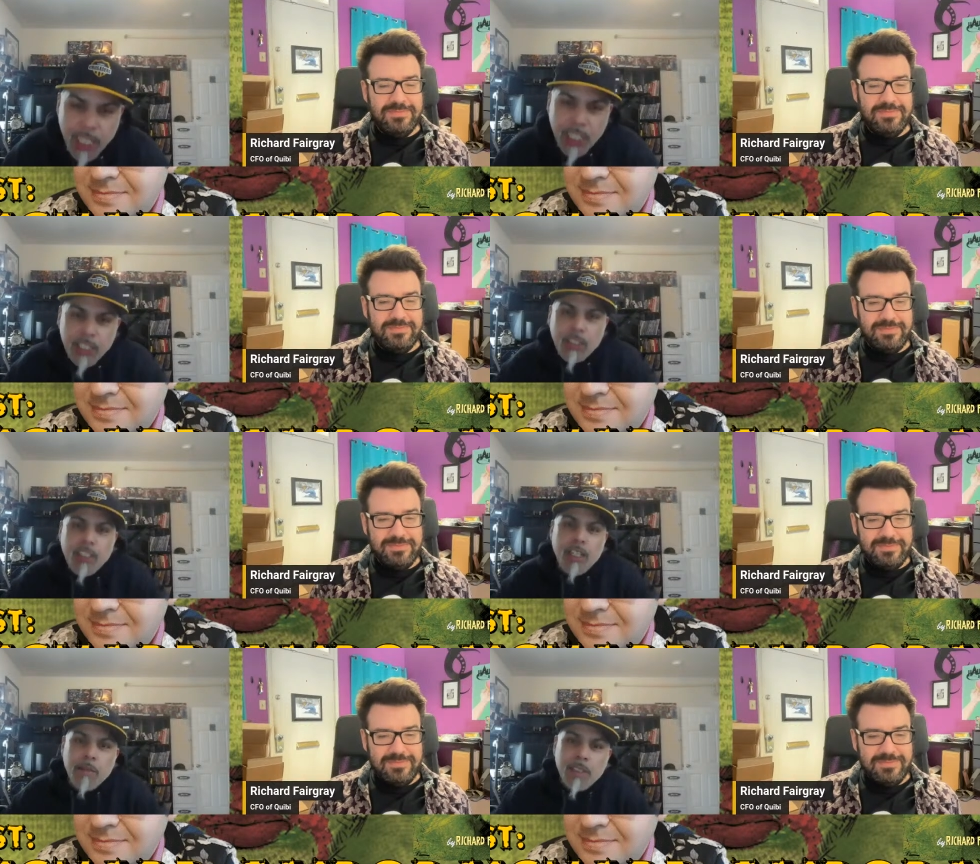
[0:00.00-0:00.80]
Speaker 1: You know,
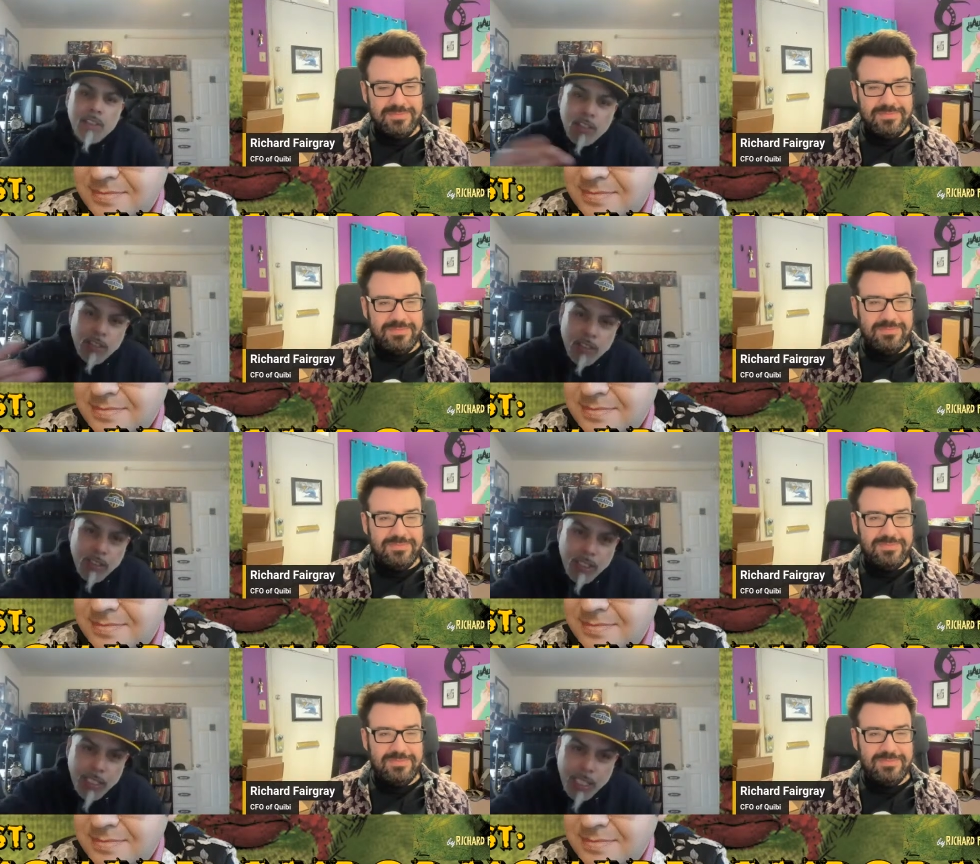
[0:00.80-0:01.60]
I mean, look look,
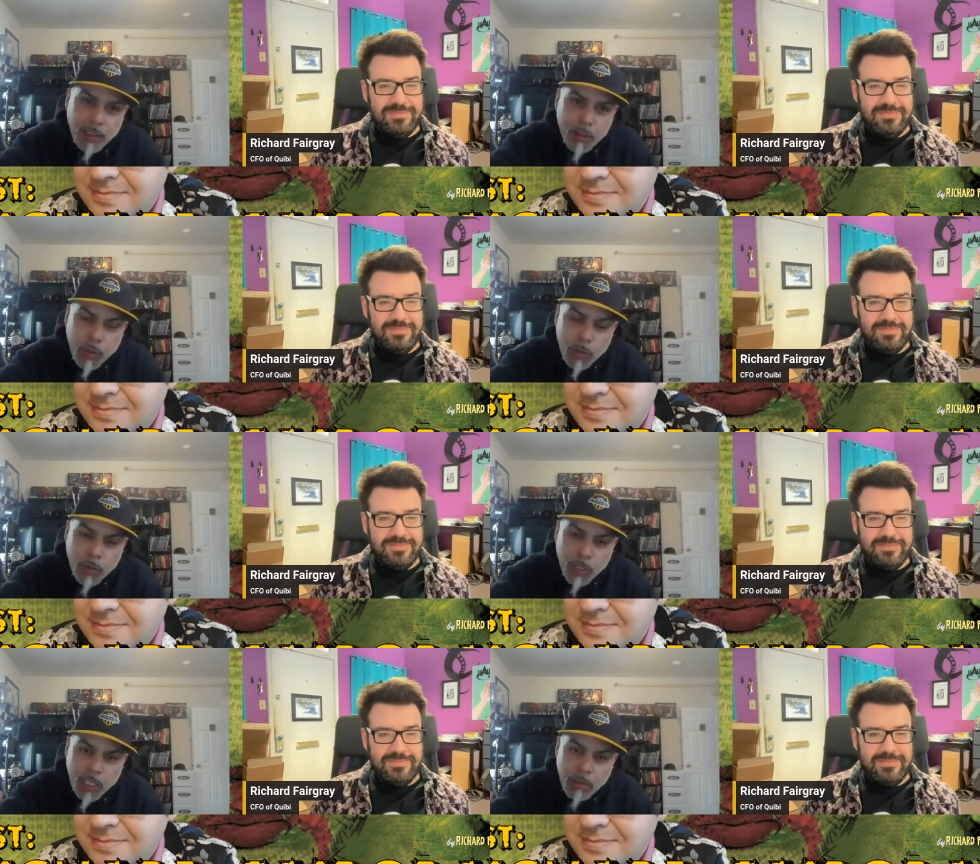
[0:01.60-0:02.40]
look at that dope
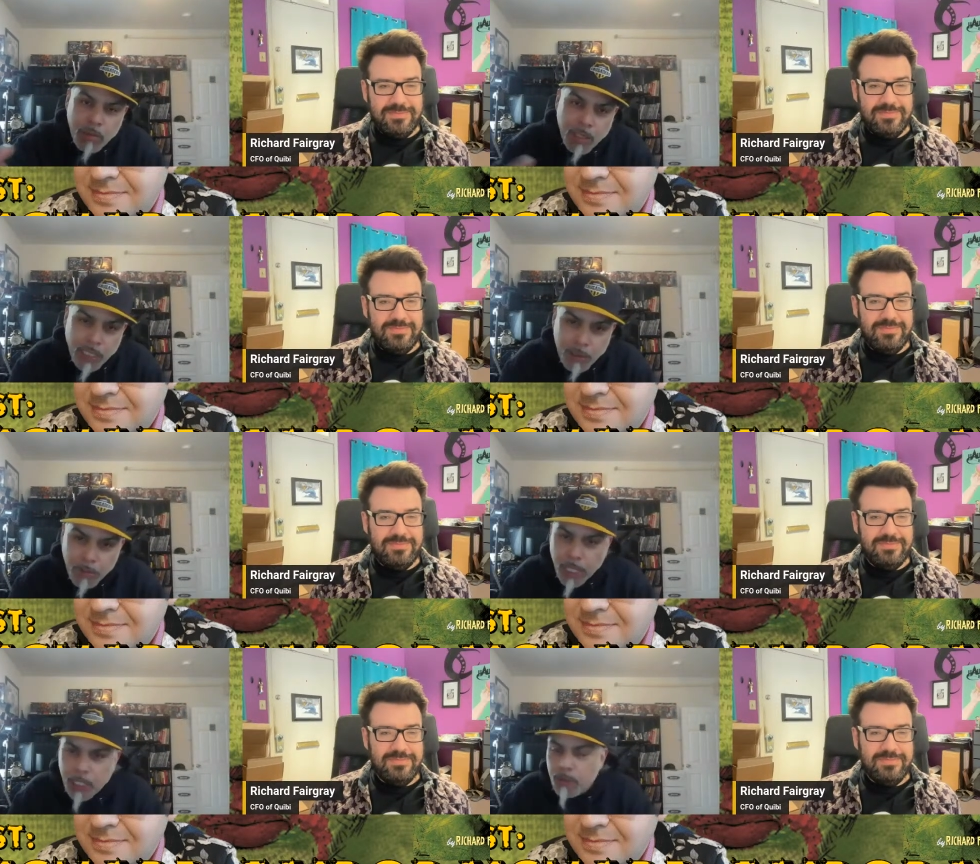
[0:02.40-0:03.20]
crib. I like the
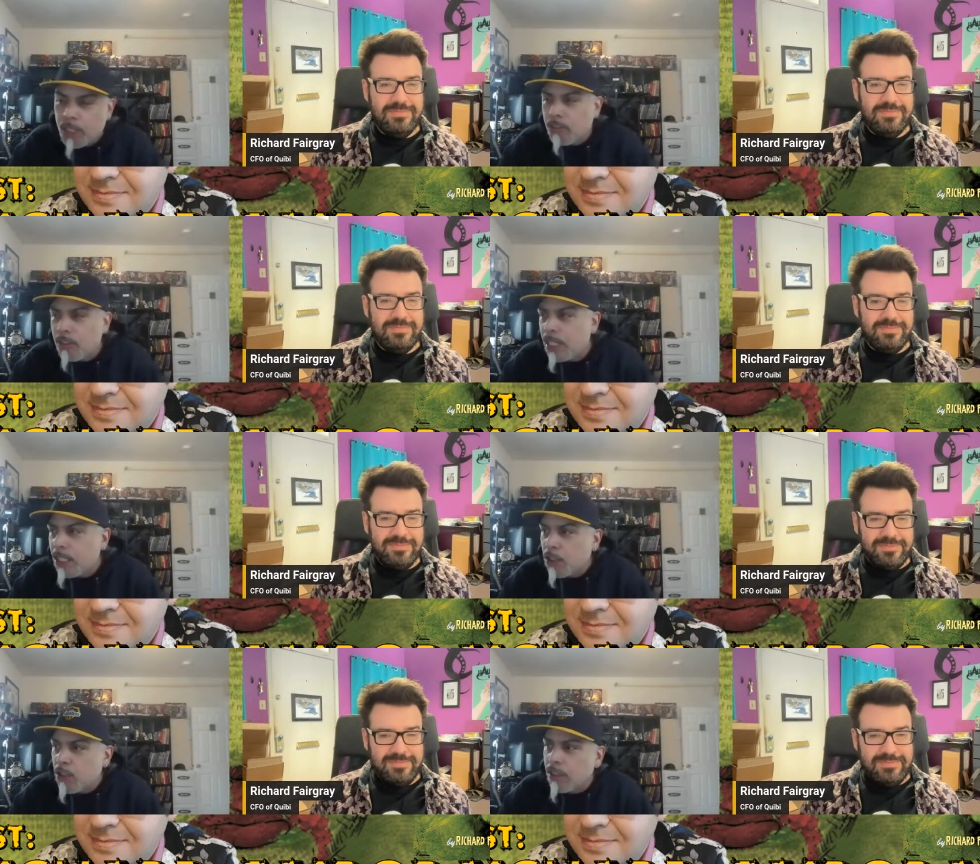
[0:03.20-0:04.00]
background you
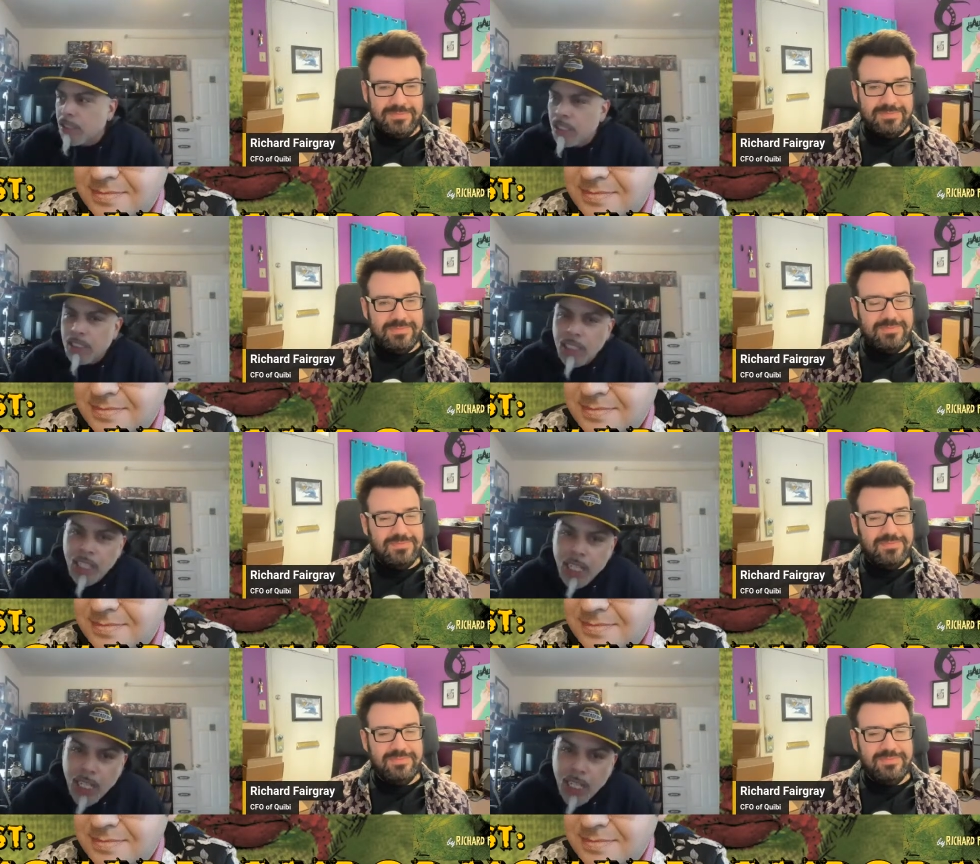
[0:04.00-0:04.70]
got going on,